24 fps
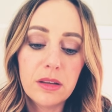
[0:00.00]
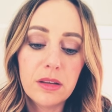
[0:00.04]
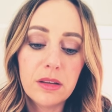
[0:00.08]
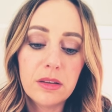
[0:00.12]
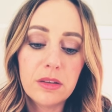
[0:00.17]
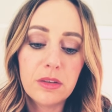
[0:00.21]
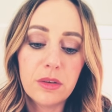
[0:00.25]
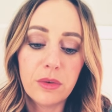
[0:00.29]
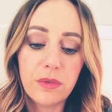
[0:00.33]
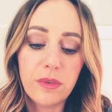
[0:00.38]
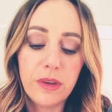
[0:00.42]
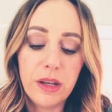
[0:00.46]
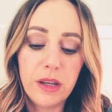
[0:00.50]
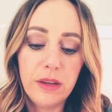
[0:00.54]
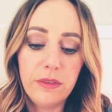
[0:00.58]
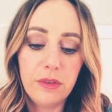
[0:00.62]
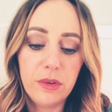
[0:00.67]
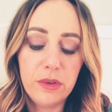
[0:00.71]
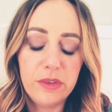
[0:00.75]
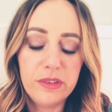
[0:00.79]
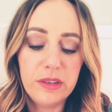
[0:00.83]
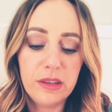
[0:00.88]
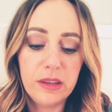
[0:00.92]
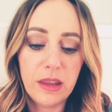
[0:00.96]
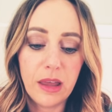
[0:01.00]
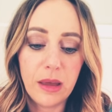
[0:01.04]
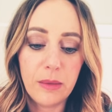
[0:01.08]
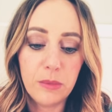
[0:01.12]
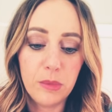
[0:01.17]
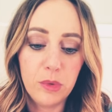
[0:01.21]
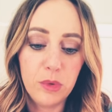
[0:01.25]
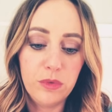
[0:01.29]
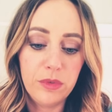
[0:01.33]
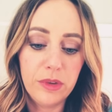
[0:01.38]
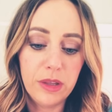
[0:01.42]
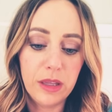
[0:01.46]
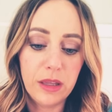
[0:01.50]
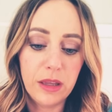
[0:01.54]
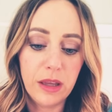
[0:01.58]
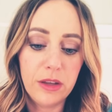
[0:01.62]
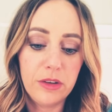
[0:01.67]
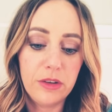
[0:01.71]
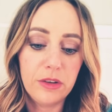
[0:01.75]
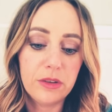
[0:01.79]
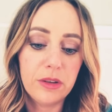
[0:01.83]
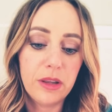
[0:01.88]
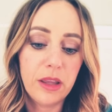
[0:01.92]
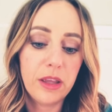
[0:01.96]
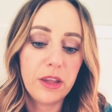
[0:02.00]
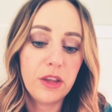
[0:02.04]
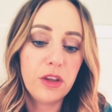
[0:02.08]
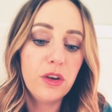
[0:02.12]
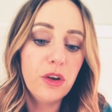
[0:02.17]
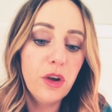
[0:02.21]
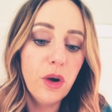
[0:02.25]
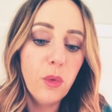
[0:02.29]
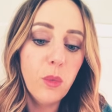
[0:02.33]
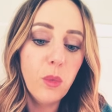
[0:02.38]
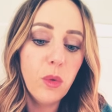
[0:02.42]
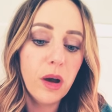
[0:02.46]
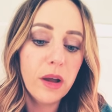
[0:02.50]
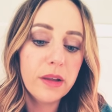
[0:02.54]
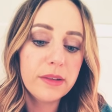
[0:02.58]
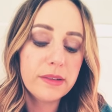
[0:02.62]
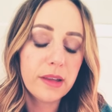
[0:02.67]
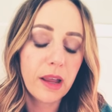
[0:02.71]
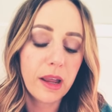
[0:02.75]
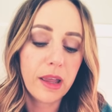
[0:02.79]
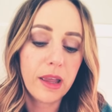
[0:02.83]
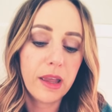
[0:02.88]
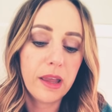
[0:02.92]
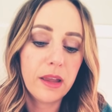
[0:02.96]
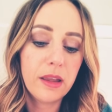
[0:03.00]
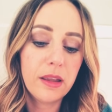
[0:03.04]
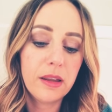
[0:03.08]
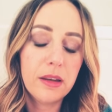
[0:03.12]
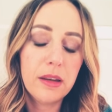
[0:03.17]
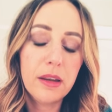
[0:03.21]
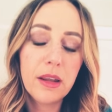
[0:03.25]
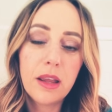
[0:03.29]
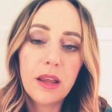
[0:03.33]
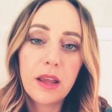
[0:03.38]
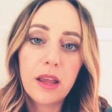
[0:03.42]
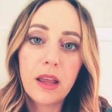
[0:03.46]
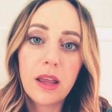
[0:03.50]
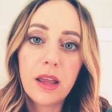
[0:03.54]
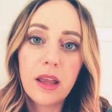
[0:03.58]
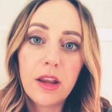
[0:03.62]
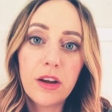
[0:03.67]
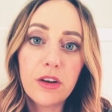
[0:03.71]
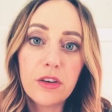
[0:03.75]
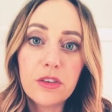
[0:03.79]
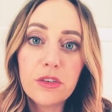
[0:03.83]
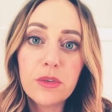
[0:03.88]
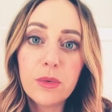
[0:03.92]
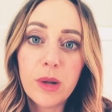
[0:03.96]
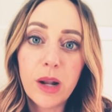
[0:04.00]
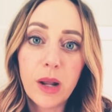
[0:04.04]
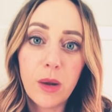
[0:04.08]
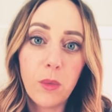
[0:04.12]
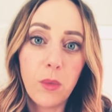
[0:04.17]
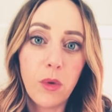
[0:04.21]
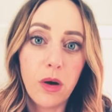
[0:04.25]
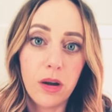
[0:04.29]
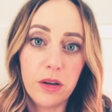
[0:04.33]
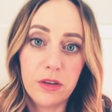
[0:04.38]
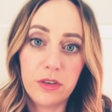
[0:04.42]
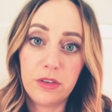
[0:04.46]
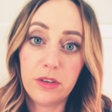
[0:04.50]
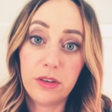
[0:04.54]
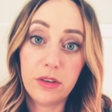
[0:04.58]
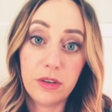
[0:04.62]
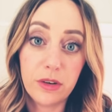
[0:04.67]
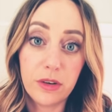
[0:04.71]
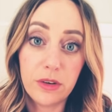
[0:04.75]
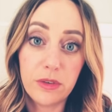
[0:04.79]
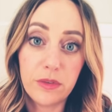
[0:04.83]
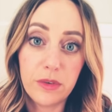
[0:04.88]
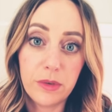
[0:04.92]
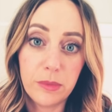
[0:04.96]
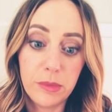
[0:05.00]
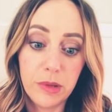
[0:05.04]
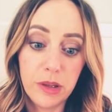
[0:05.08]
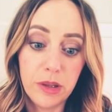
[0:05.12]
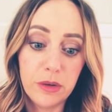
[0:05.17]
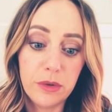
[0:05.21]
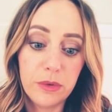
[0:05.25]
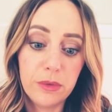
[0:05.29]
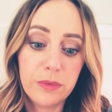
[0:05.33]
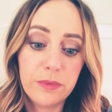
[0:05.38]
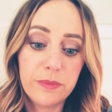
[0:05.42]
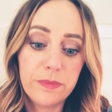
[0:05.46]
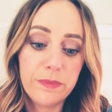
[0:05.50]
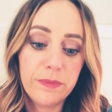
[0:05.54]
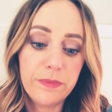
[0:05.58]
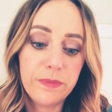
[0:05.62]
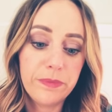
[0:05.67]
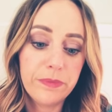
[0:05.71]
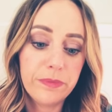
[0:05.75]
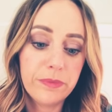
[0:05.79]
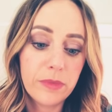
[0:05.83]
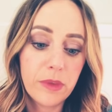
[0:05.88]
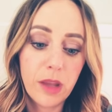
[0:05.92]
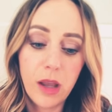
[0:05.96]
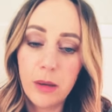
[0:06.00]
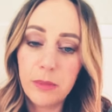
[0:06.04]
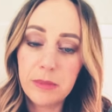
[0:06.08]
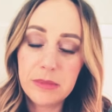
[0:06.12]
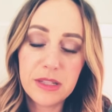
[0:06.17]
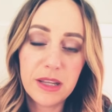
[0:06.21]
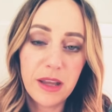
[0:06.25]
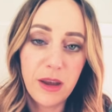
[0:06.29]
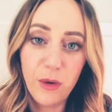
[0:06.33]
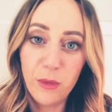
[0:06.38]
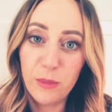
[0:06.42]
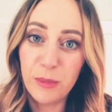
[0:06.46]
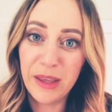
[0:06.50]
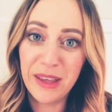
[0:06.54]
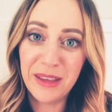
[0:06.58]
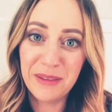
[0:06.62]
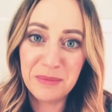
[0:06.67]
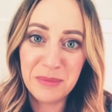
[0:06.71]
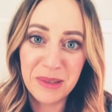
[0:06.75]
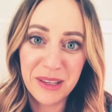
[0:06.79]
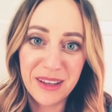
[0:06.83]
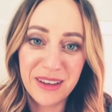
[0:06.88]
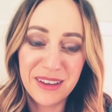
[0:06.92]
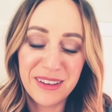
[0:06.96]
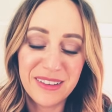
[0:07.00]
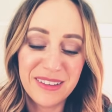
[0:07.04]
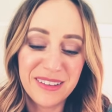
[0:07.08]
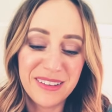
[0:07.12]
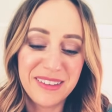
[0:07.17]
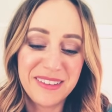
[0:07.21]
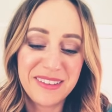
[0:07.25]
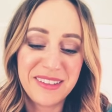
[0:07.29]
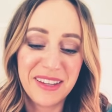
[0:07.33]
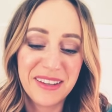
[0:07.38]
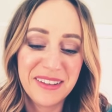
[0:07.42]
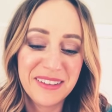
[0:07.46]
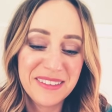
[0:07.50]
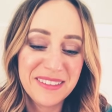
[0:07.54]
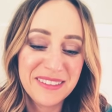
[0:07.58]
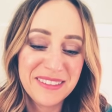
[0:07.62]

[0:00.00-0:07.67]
so if any of you see that movie and you're like, "You know what, Diane? Here's what I want to learn from you." come tell me because